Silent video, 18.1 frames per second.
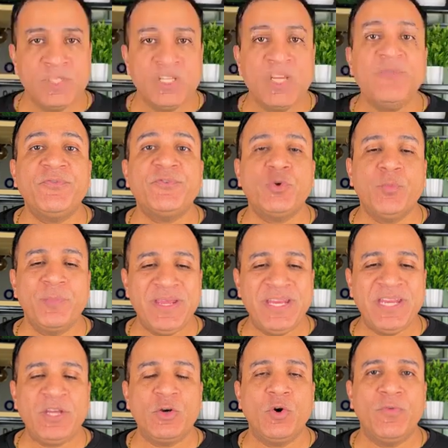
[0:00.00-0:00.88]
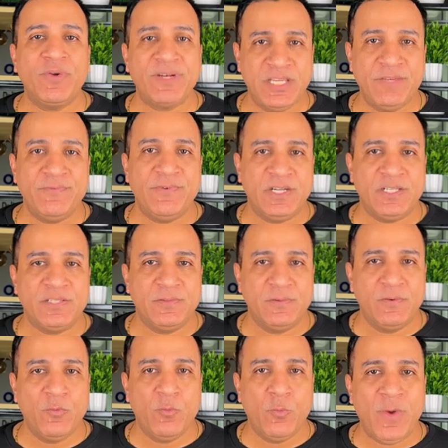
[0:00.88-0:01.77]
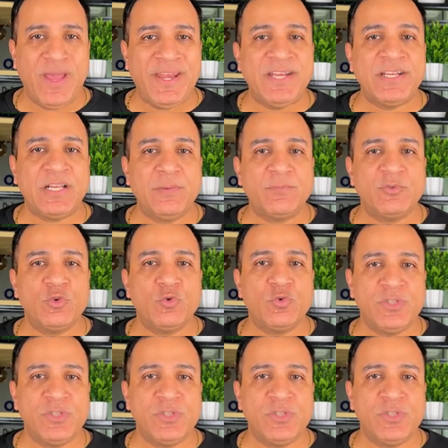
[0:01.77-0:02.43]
Shift to meaning over keywords. When it comes to